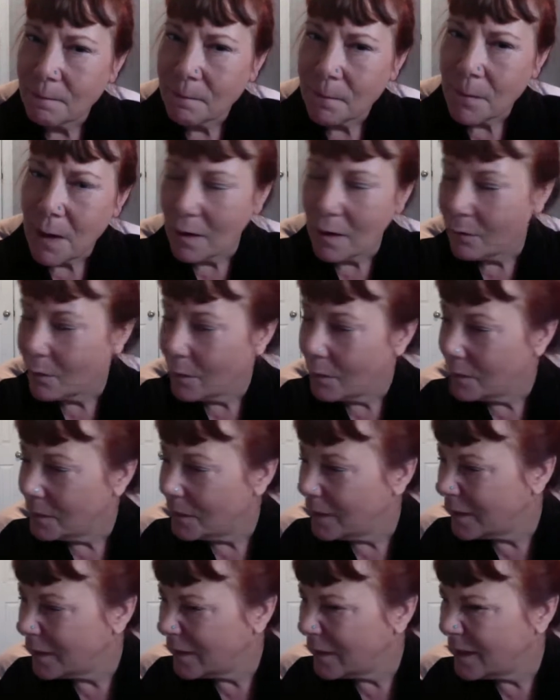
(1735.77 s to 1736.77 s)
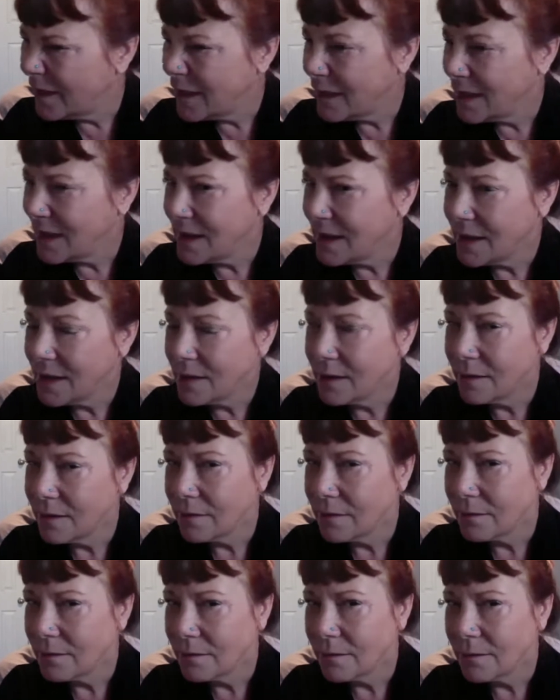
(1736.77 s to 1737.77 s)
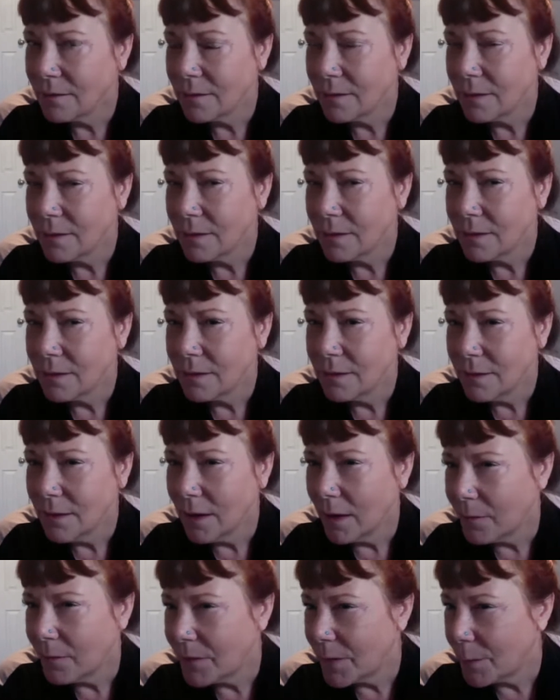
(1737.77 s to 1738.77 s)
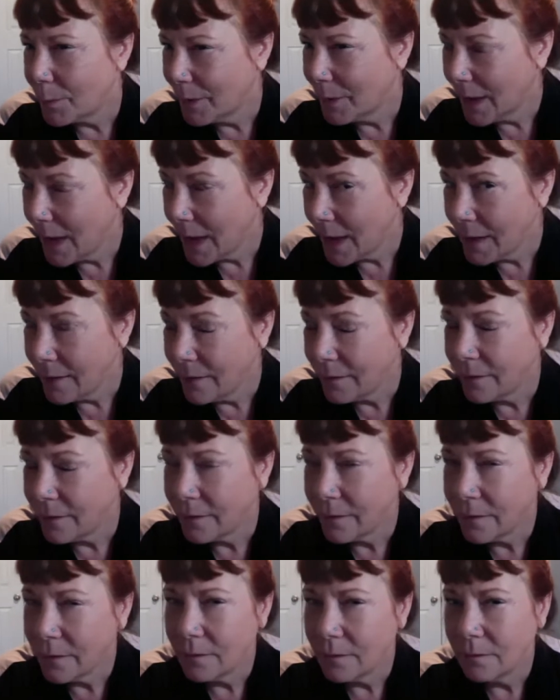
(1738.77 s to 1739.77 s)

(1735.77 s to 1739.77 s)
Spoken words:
of the scene, of the place,